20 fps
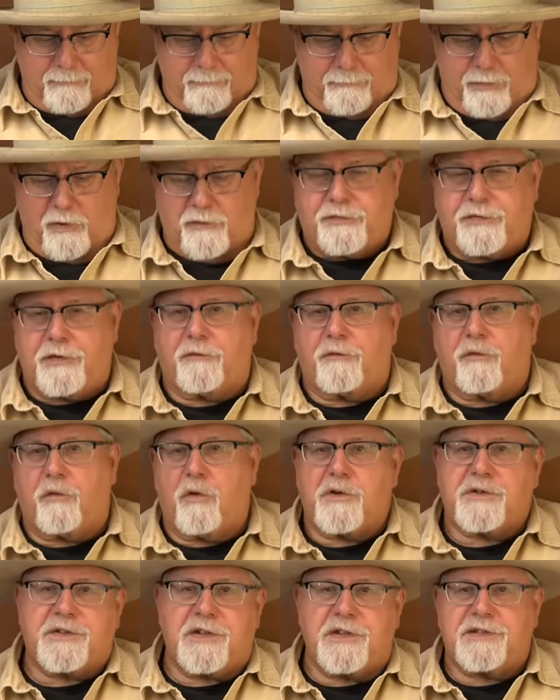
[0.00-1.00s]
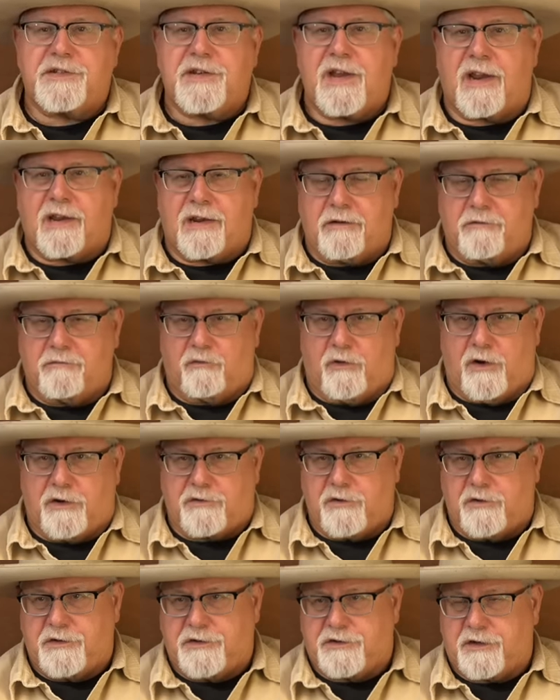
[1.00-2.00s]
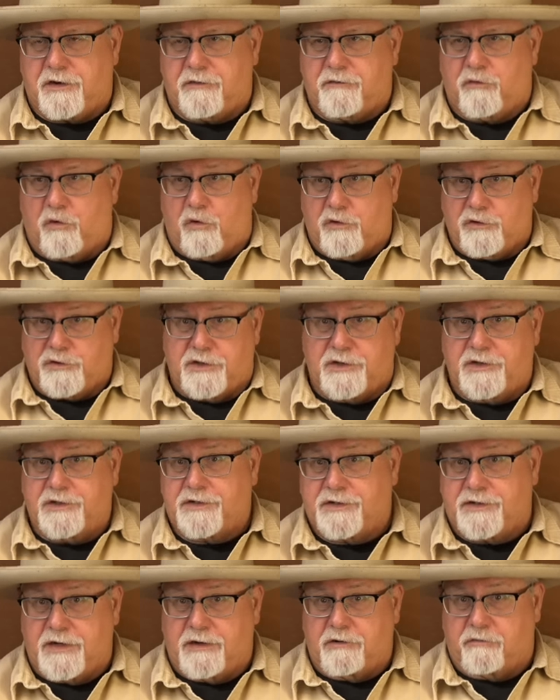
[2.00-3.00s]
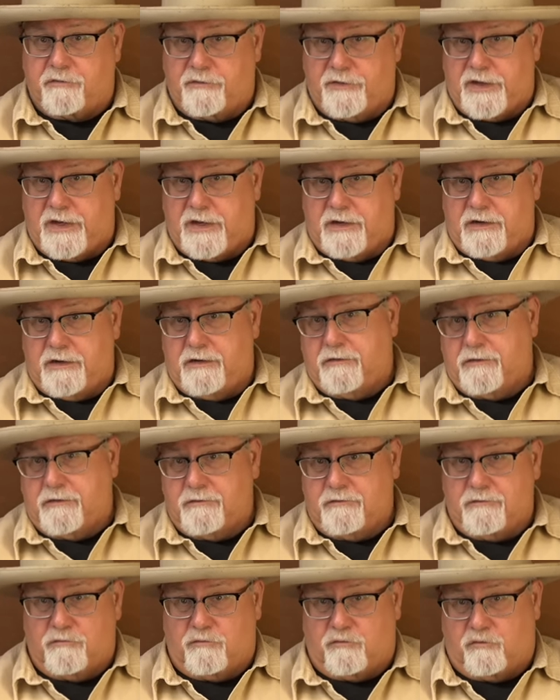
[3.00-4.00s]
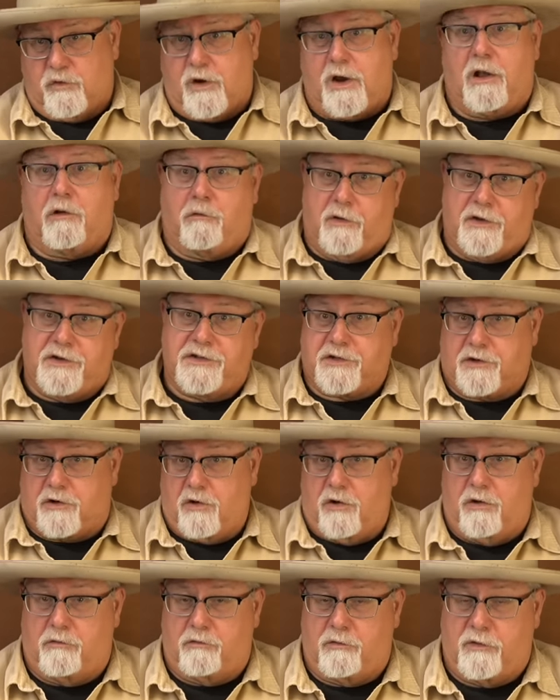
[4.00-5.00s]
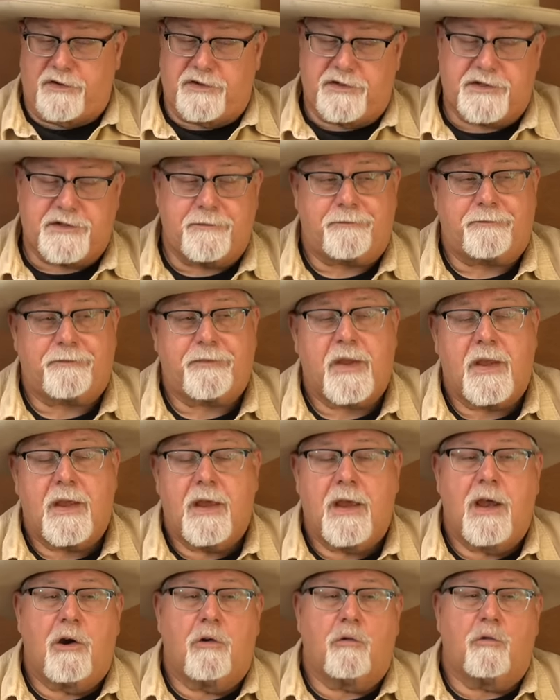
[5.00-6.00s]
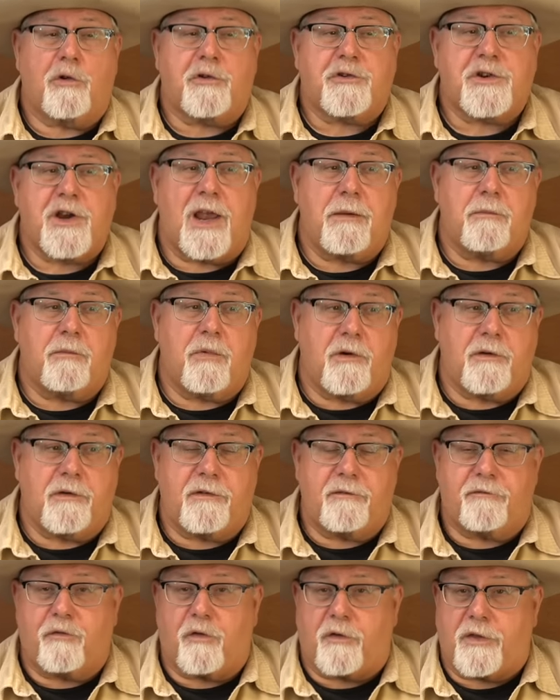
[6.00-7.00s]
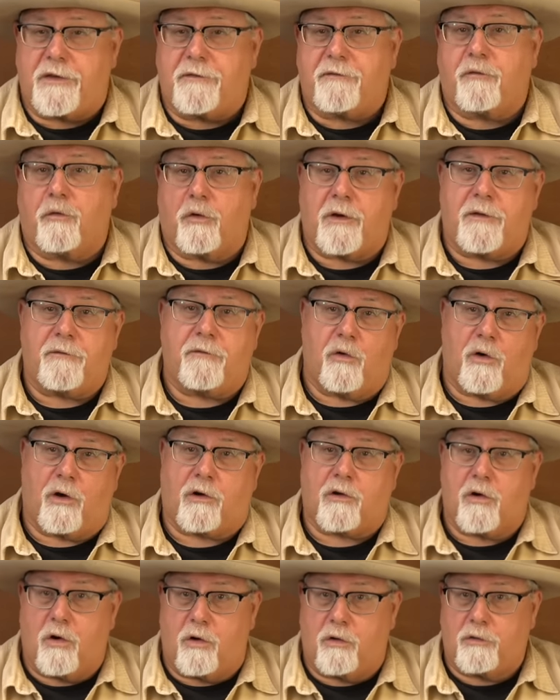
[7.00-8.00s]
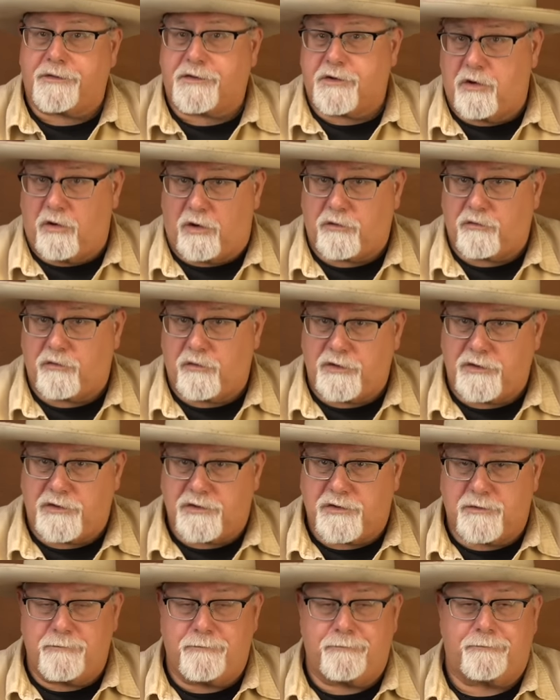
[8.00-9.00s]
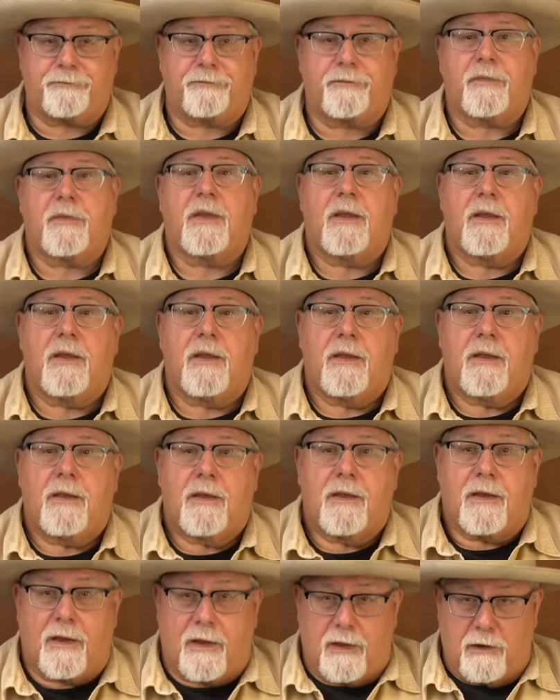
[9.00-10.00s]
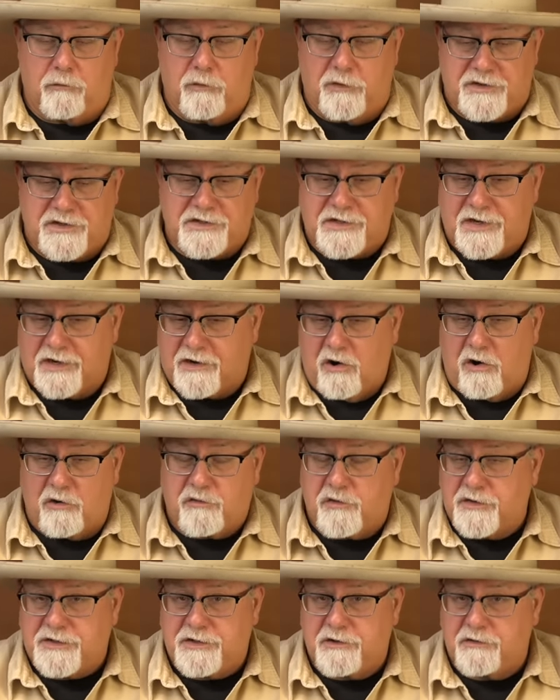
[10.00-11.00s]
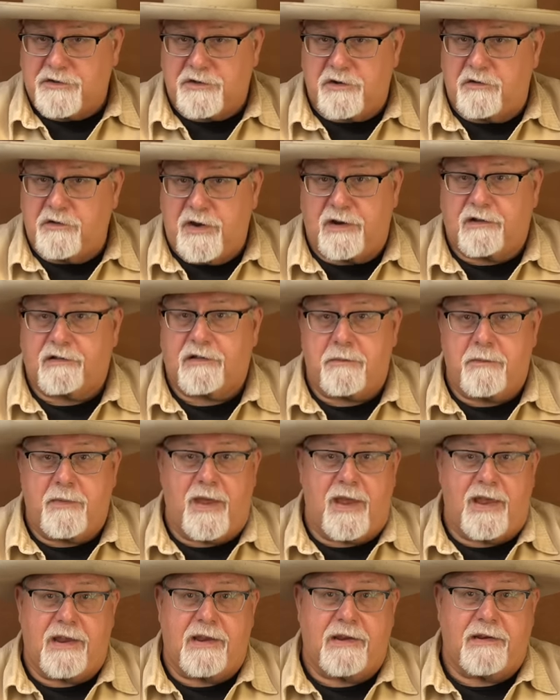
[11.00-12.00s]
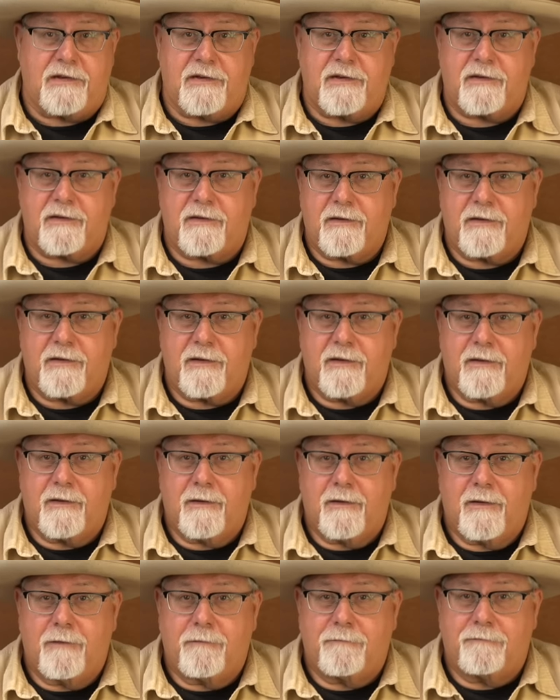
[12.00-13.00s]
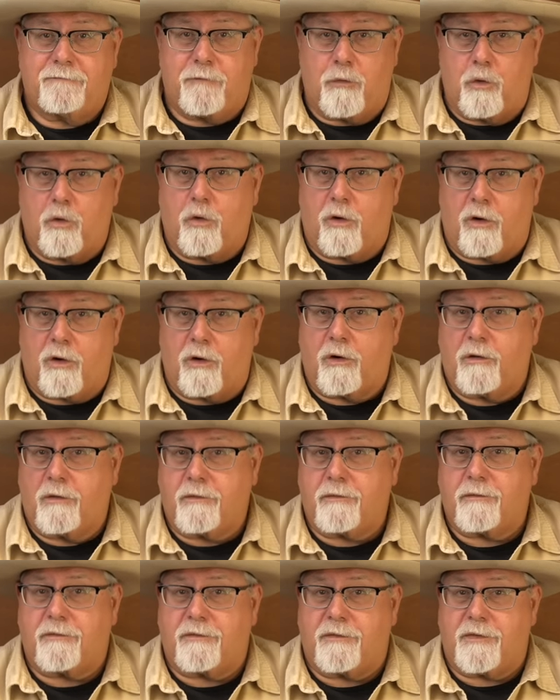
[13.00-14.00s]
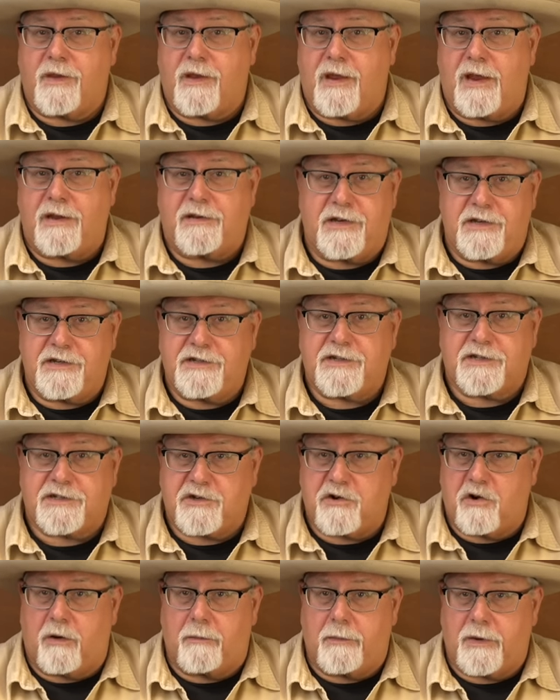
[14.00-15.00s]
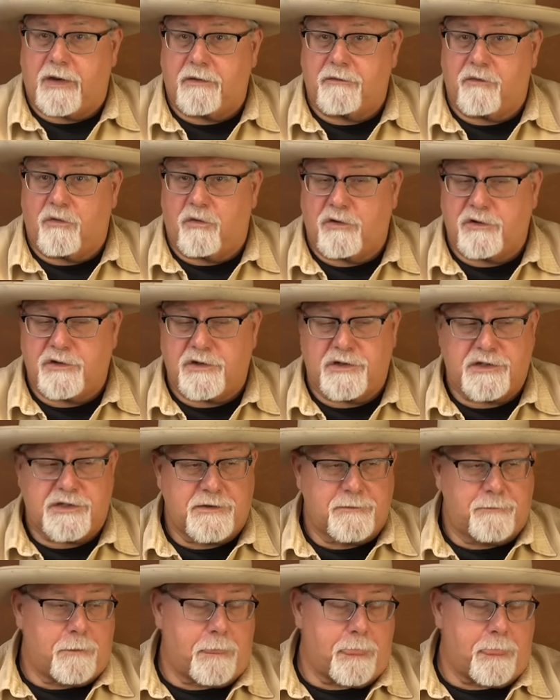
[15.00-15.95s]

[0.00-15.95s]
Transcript: Both the first and second Richards conversions, the real ones, the Colt ones, were chambered for the 44 Colt cartridge, which is a cartridge that was uniquely made for the 1860 Army conversions.